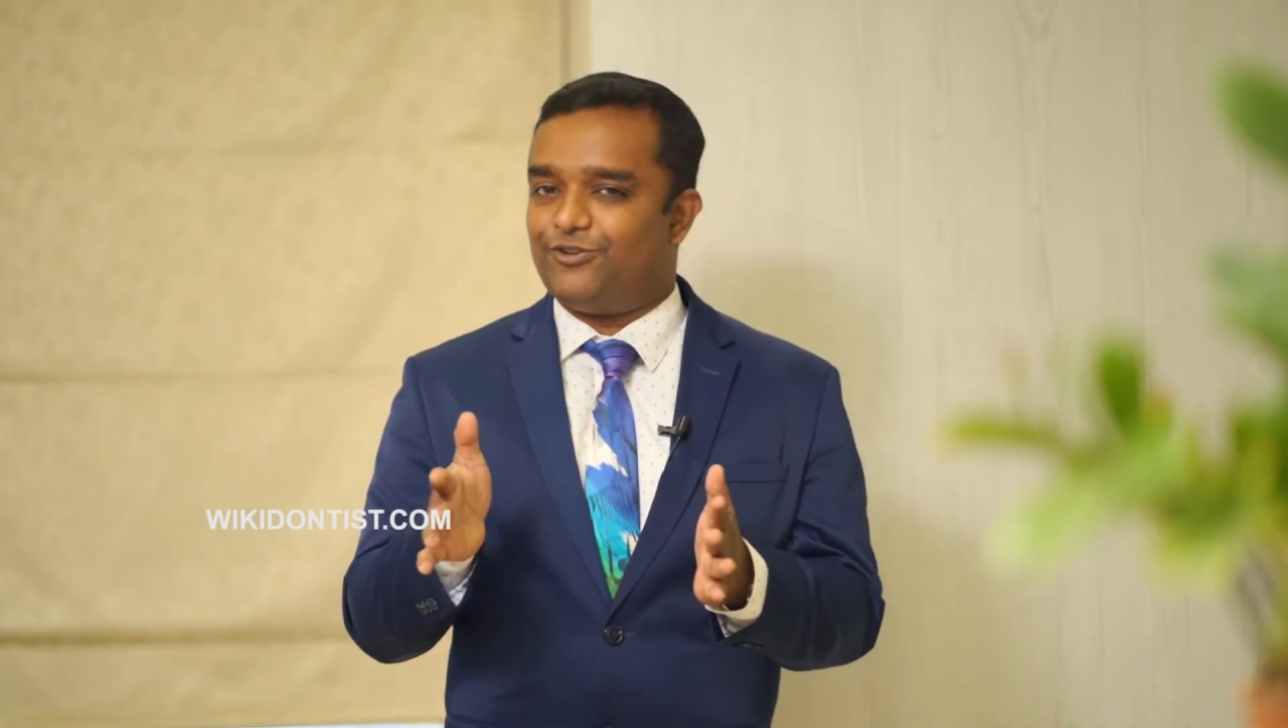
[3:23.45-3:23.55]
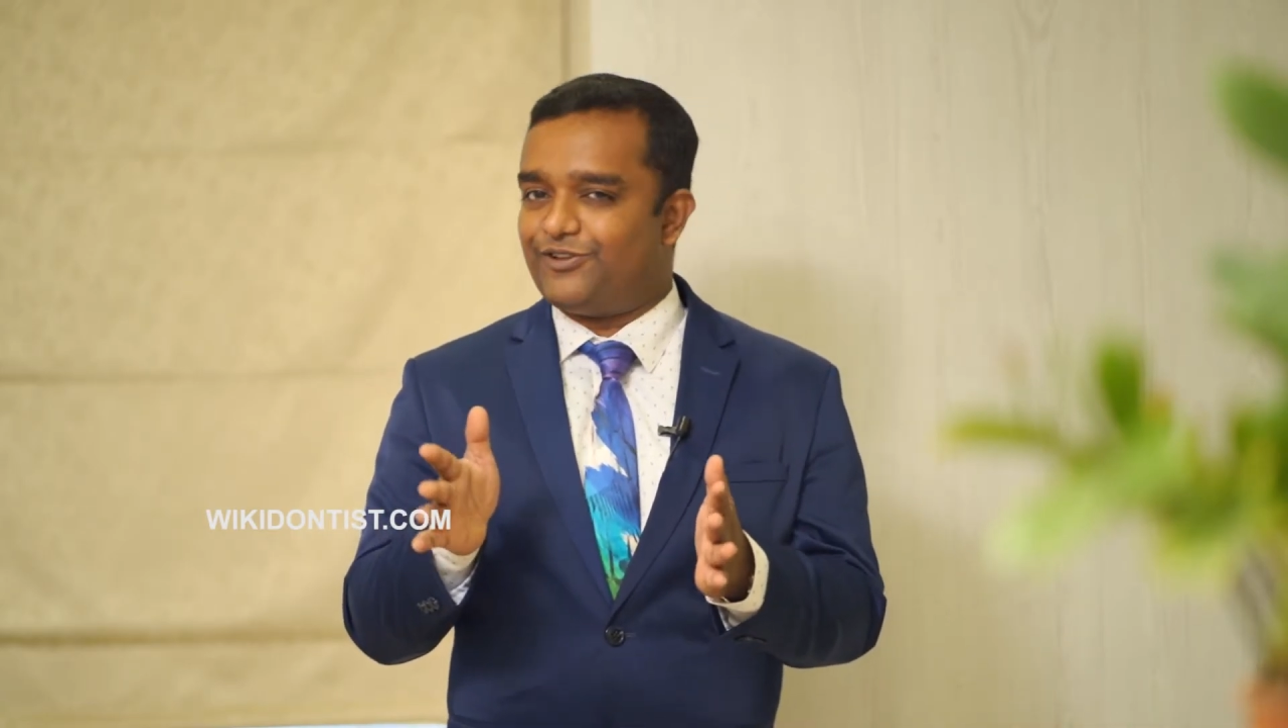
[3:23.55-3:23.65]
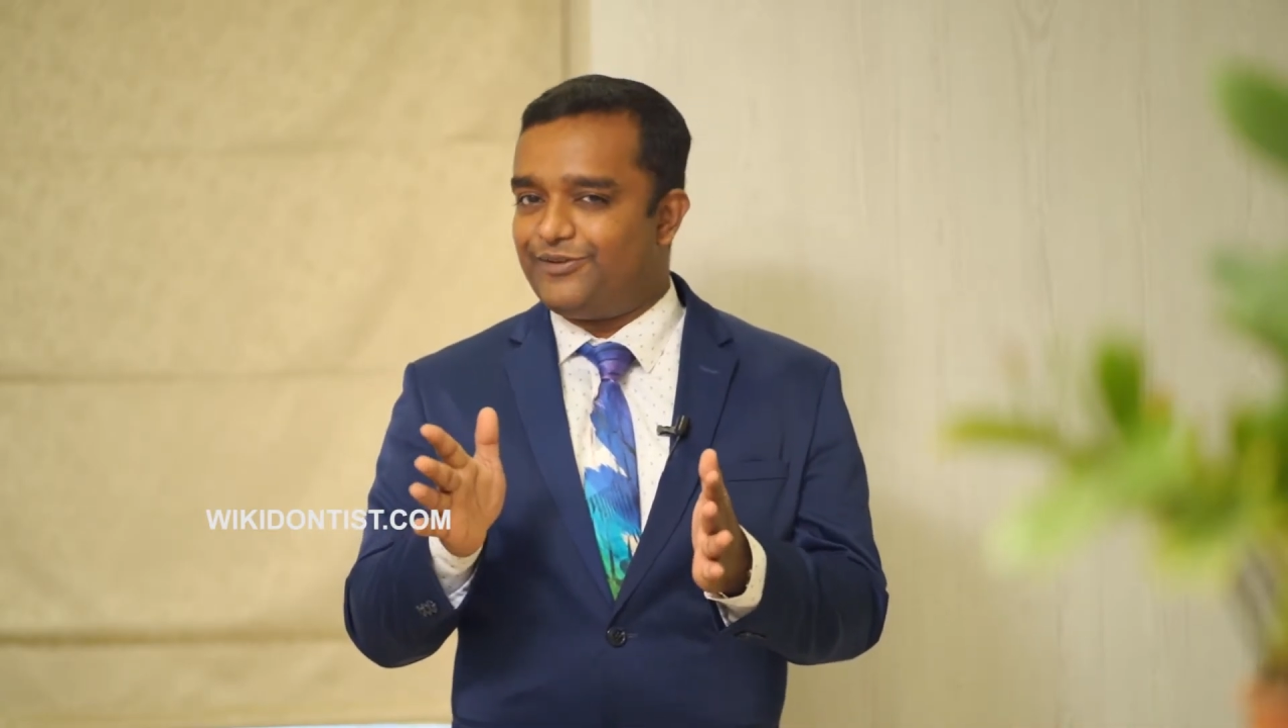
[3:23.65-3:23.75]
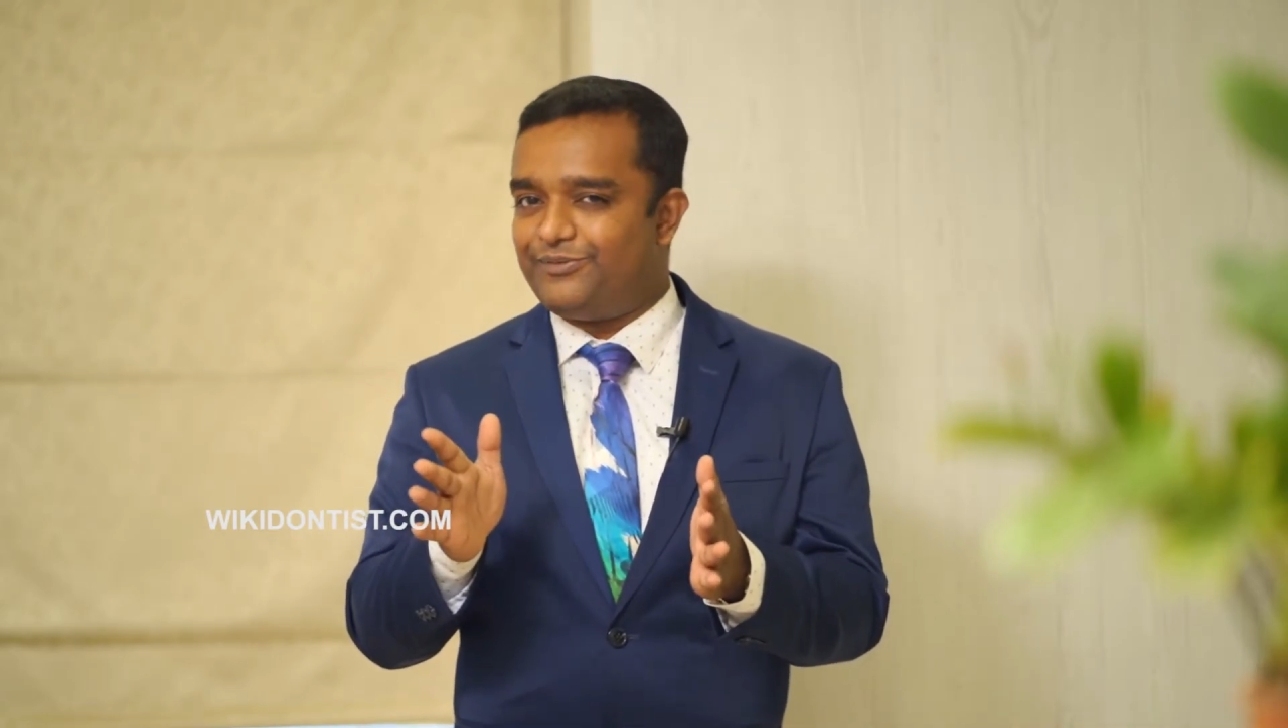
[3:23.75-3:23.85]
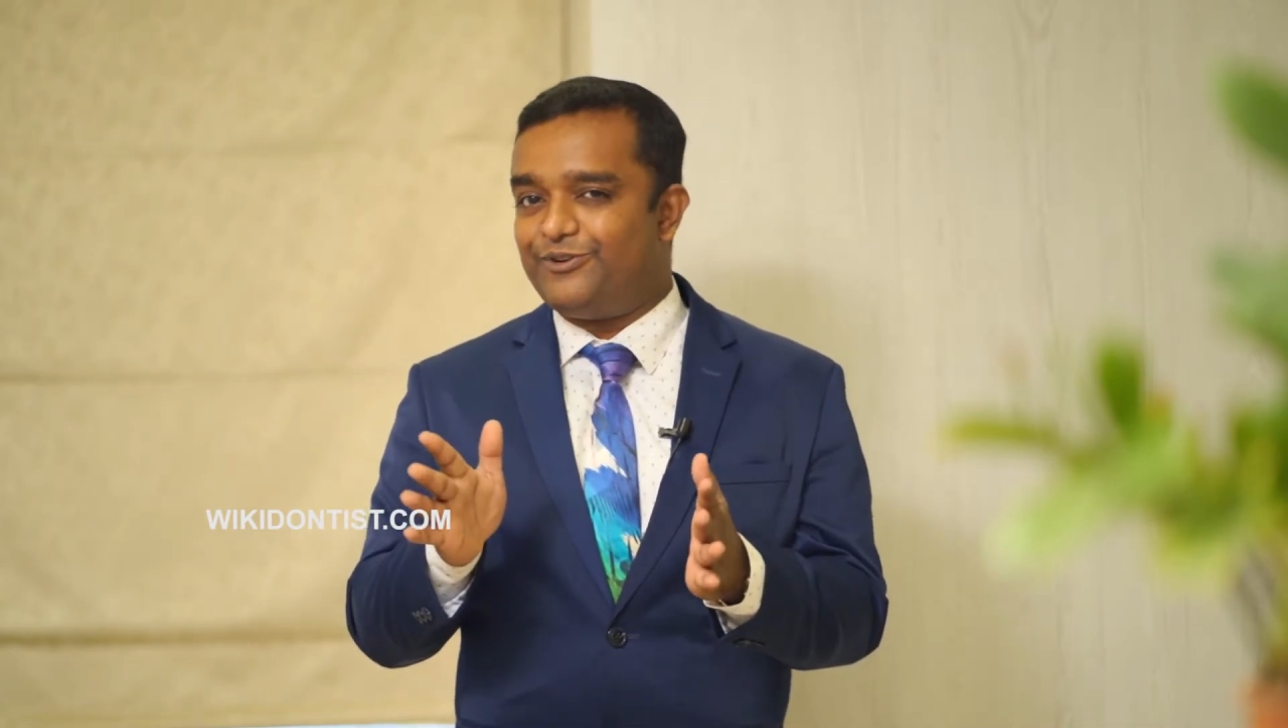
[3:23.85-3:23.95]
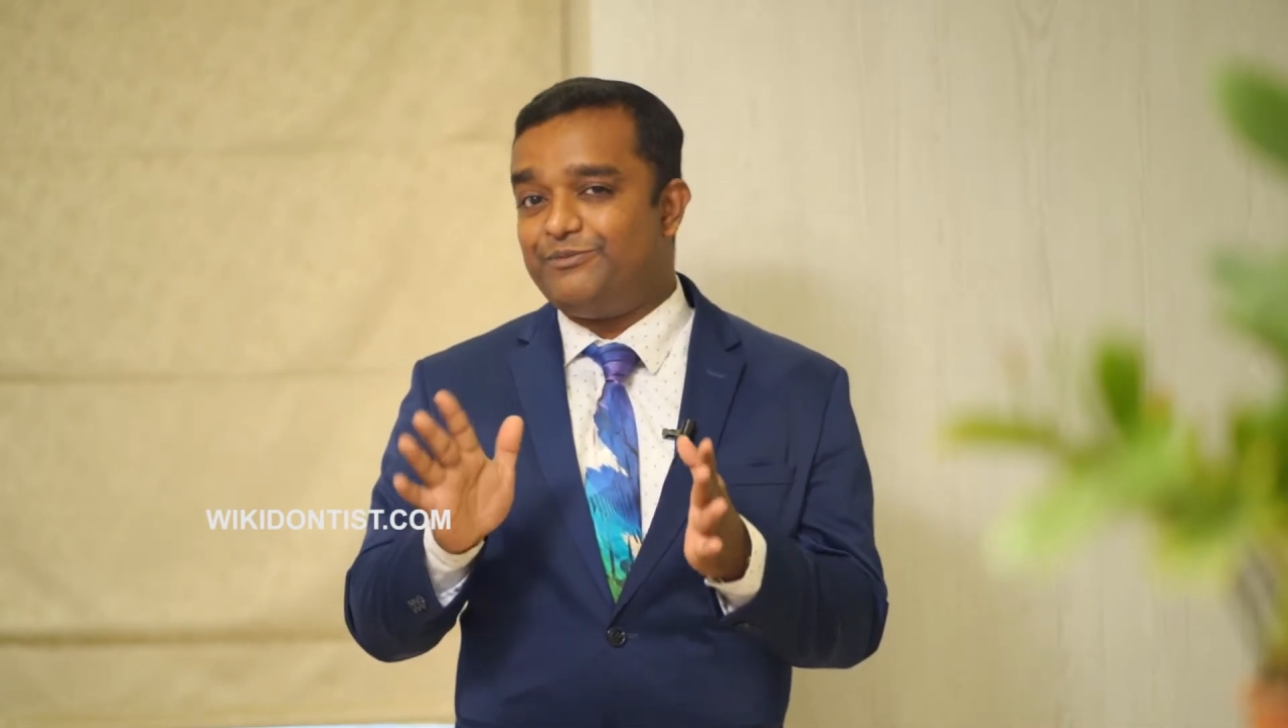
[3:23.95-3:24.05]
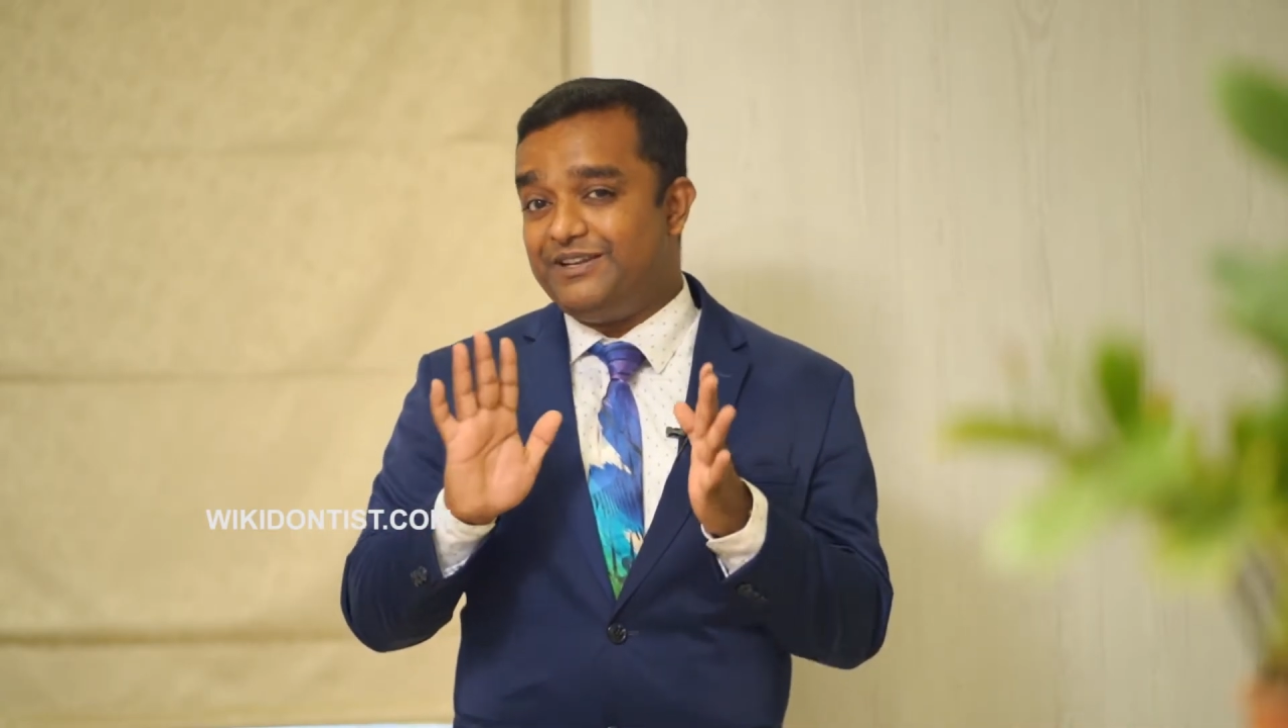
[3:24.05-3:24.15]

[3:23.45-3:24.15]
talking about